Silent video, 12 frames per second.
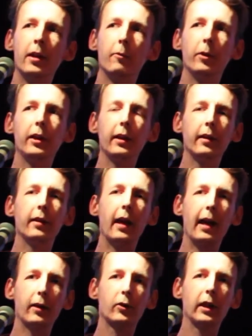We didn't
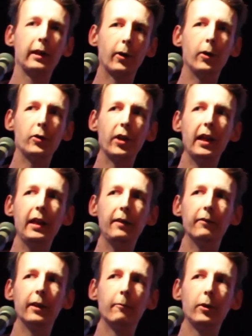actually touch
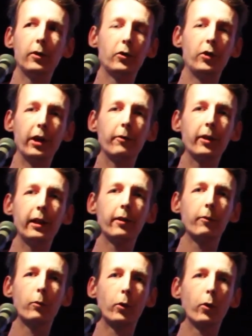anything, we just generated
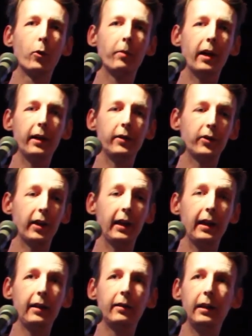a world by
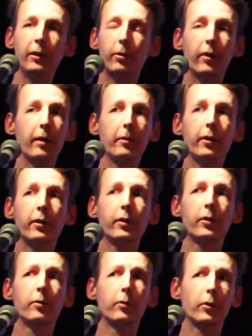saying these
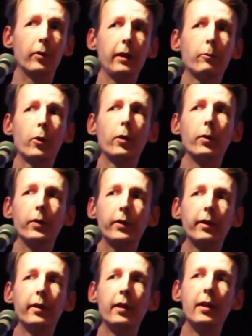parameters create worlds.
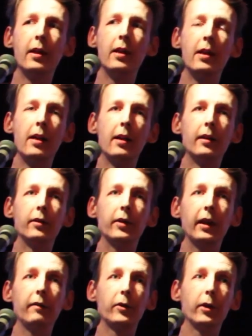
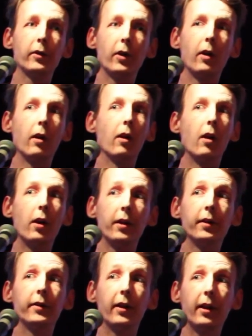Saves us a lot
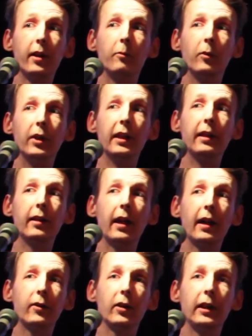of time, we didn't
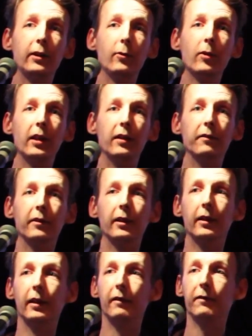actually do
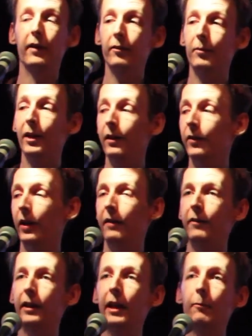anything. In 5 minutes I
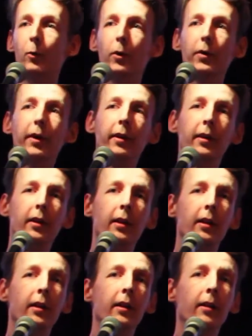have the game world.
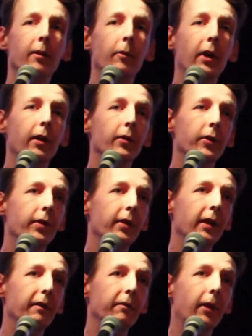
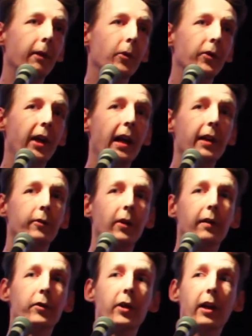Whilst if I want to
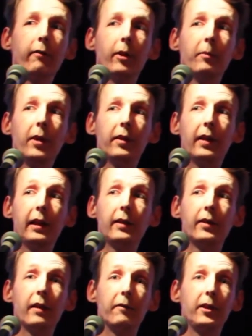handcraft Skyrim, it takes
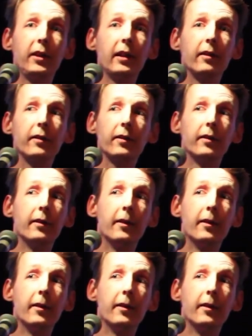7 years.